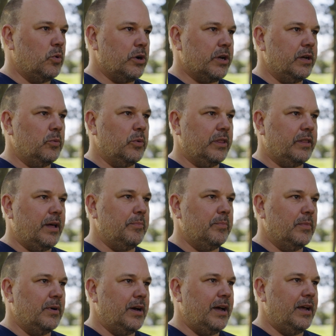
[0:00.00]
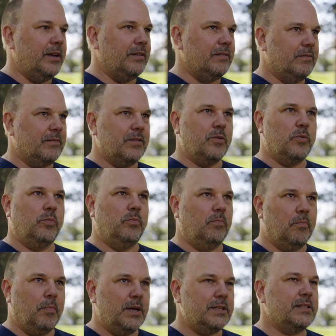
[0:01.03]
working with them, and you
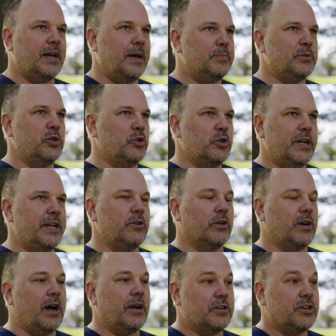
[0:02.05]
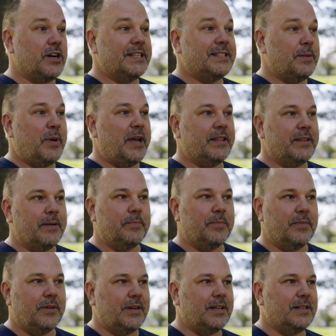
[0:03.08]
must absolutely not underestimate them
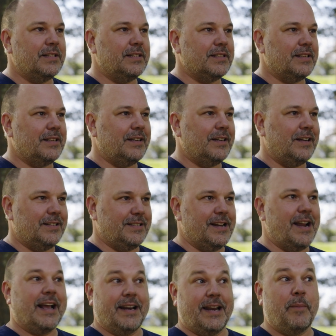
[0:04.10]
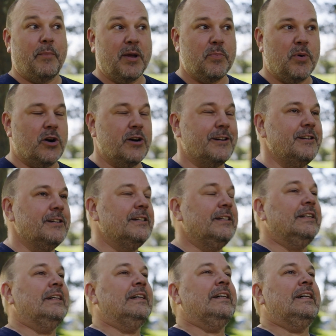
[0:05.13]
as an academic partner.
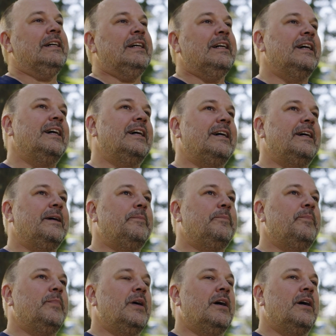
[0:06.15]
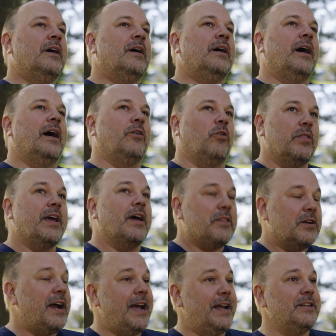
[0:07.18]
And on the
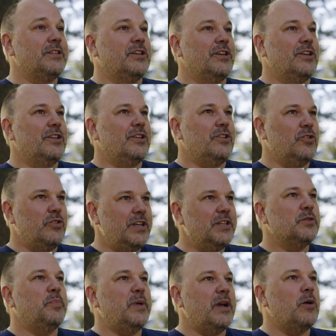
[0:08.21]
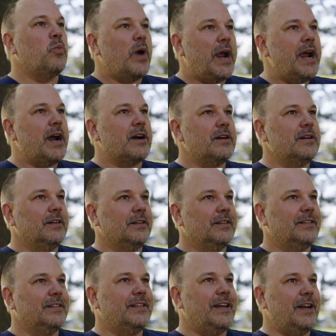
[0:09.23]
other hand, you need to be aware
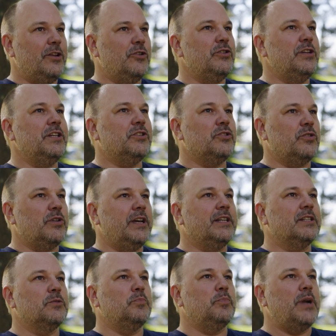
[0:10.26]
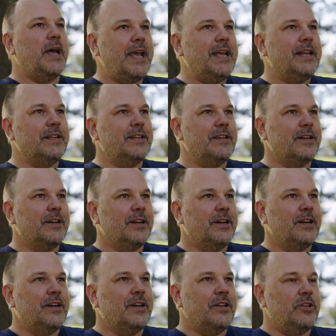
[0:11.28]
that you need to explain
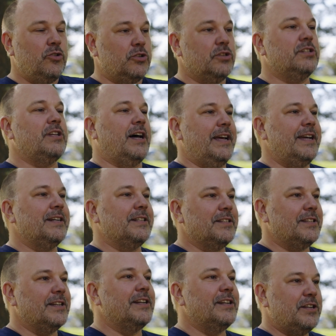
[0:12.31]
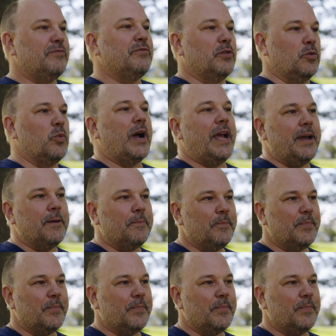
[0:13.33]
your science in a different way.